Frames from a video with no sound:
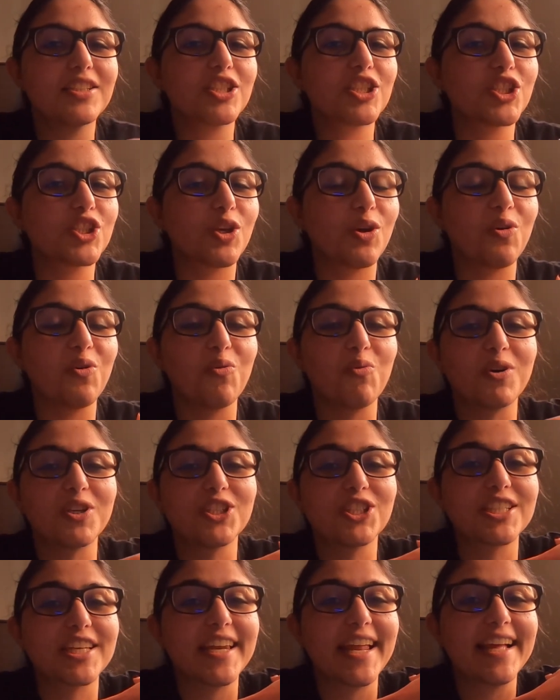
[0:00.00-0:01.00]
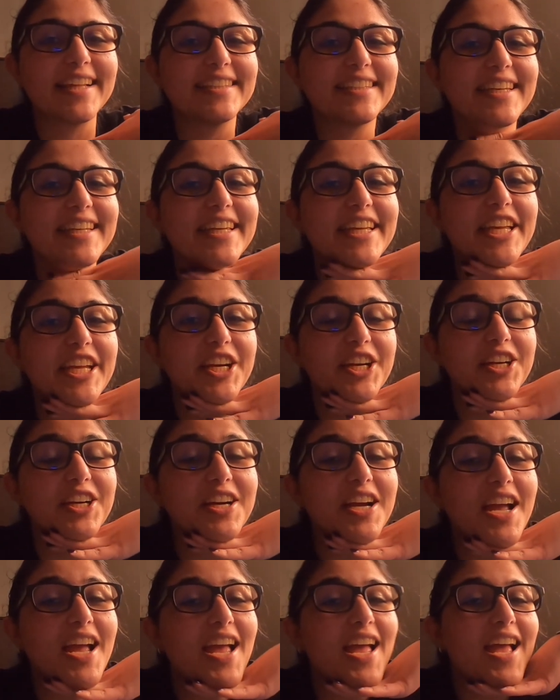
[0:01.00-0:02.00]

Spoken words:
So we're just gonna end it here.